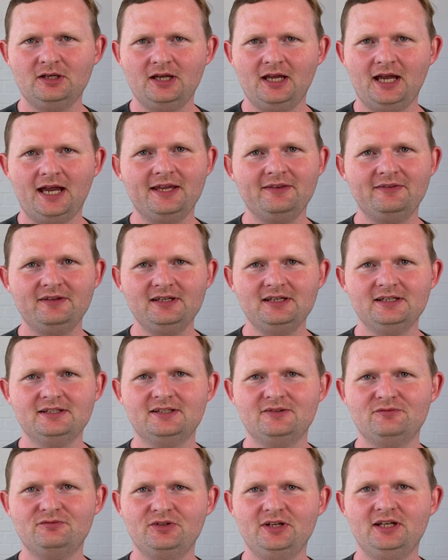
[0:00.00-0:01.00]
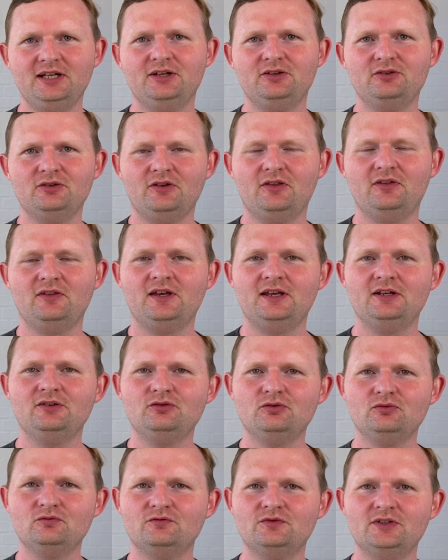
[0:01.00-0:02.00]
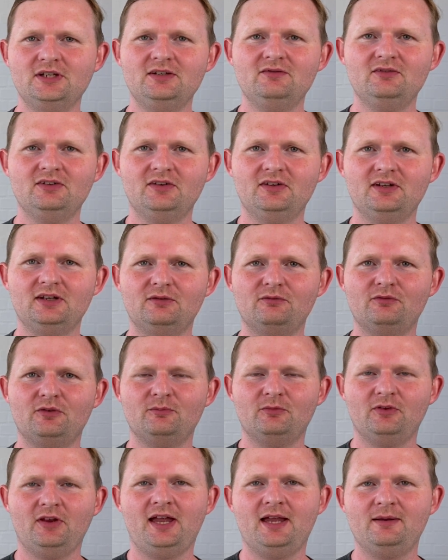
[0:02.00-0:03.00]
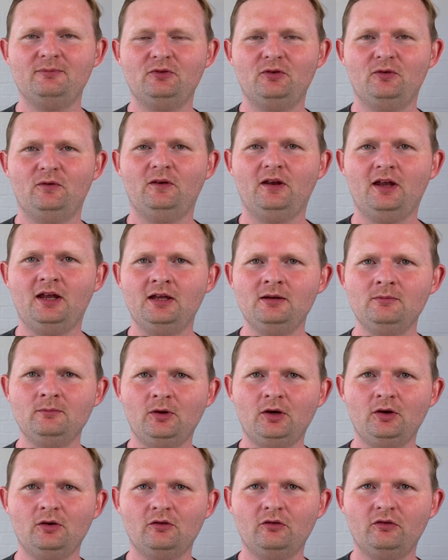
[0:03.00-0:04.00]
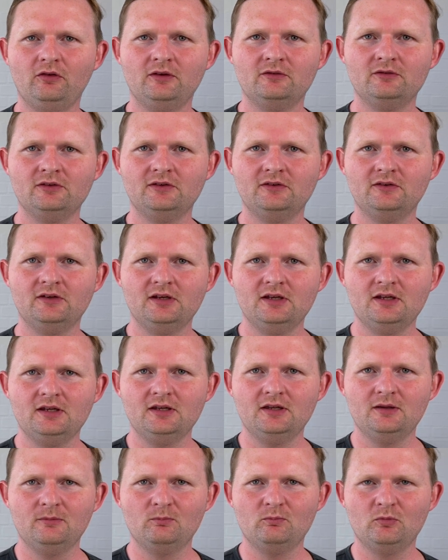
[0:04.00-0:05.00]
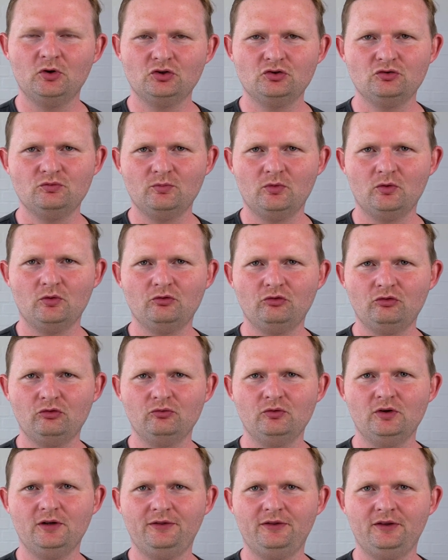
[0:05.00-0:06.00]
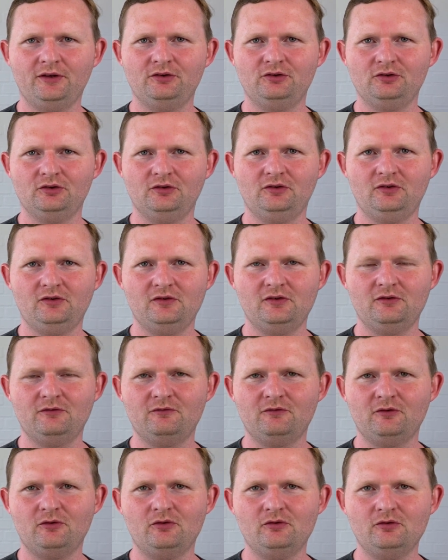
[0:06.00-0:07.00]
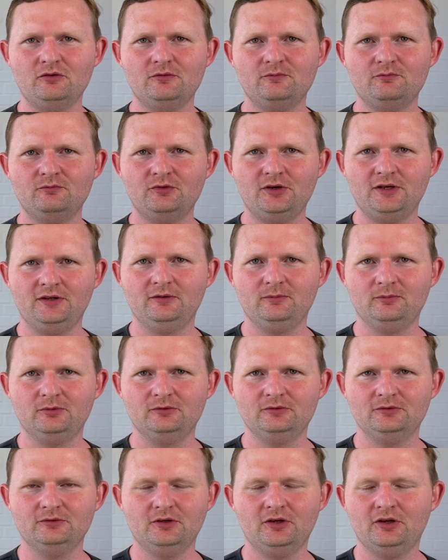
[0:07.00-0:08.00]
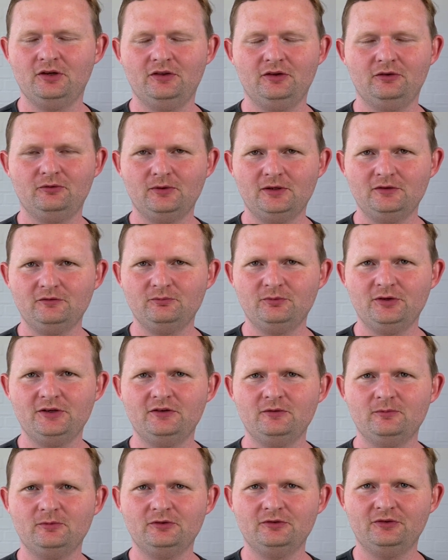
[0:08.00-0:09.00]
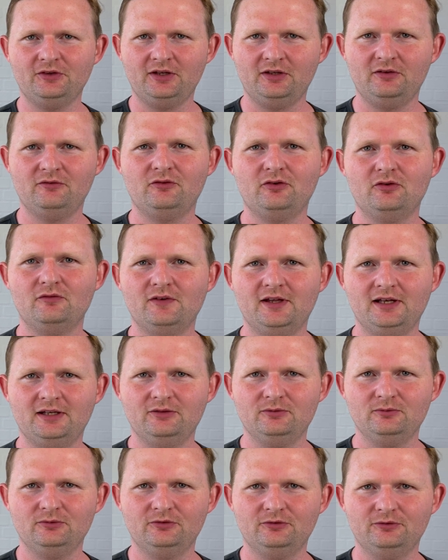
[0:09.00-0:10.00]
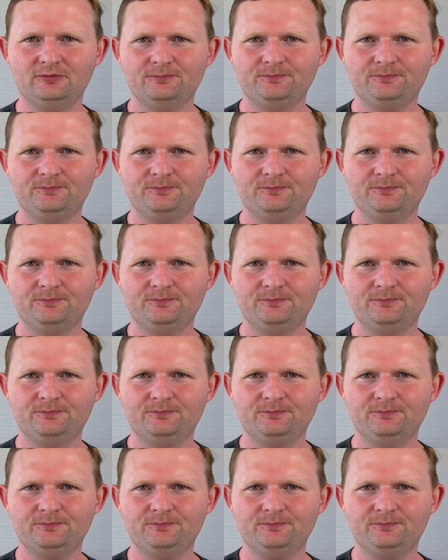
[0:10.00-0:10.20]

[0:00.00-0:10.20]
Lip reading: I think it's a really good thing to revisit it from time to time because there is much more to it than just the 12 principles and the 4 values.